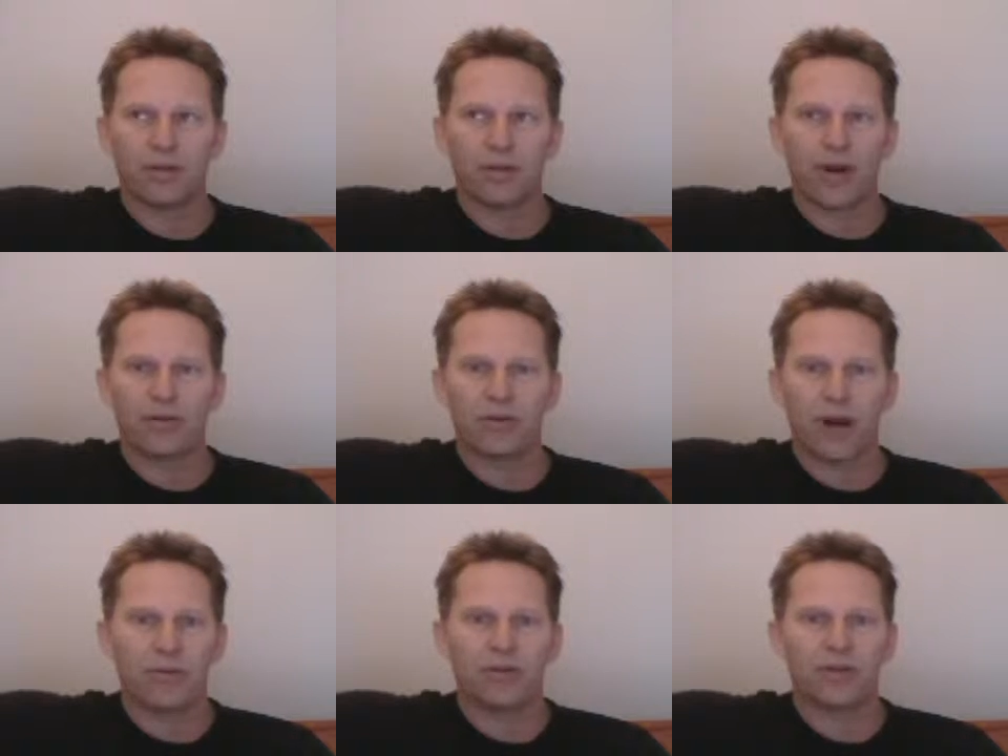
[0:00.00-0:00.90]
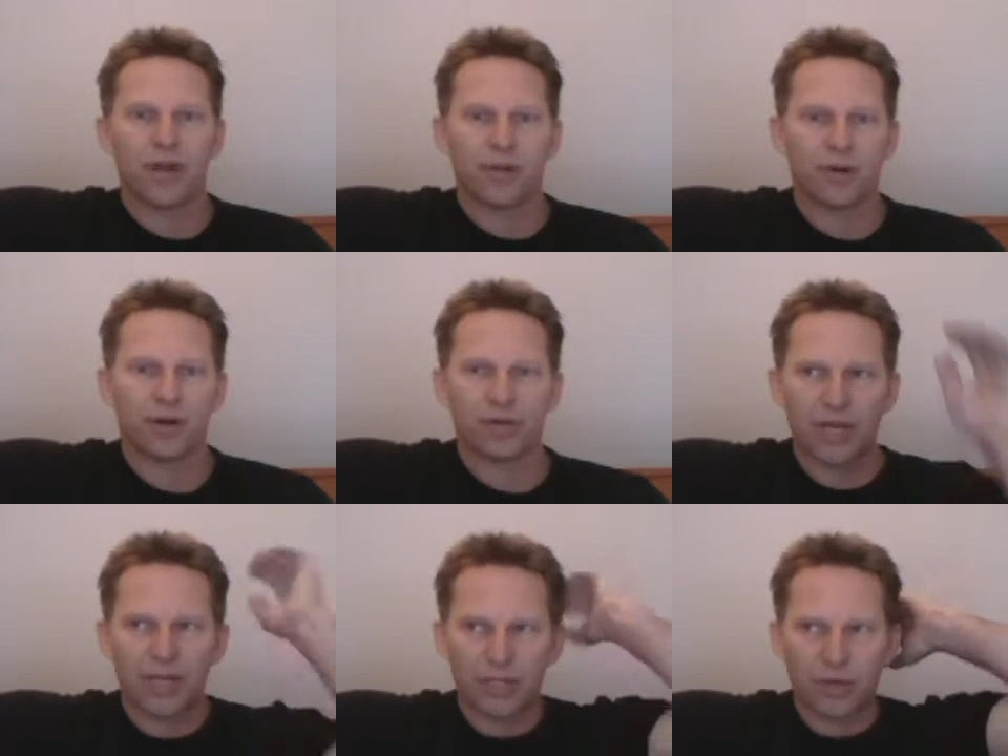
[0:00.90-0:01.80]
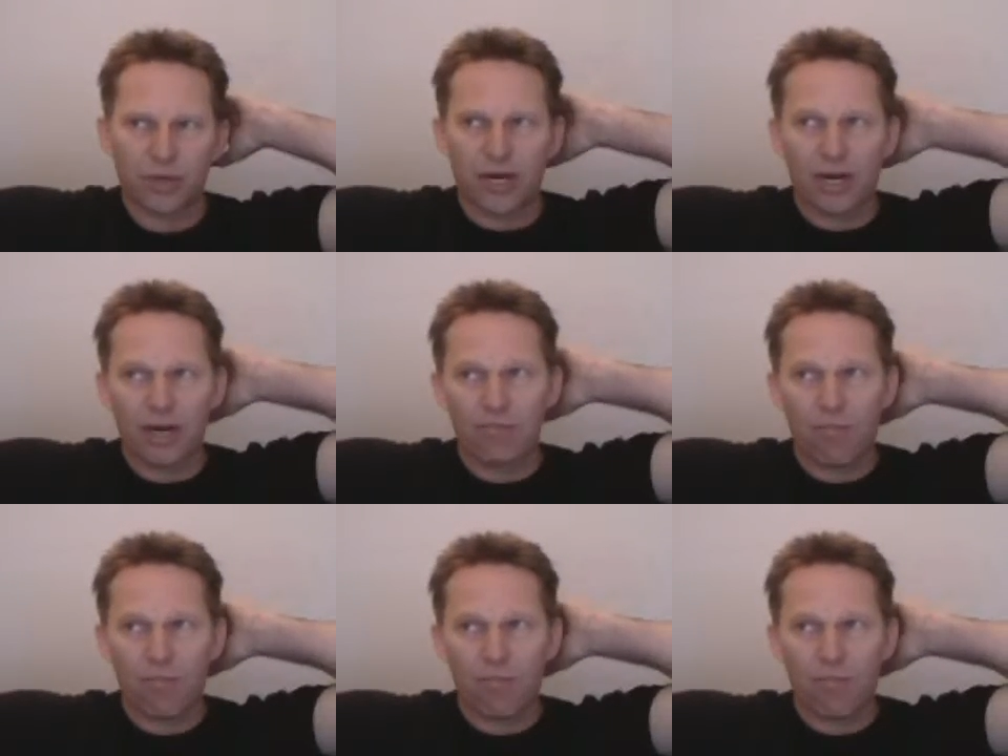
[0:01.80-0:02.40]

great drop in the stock market was 1929.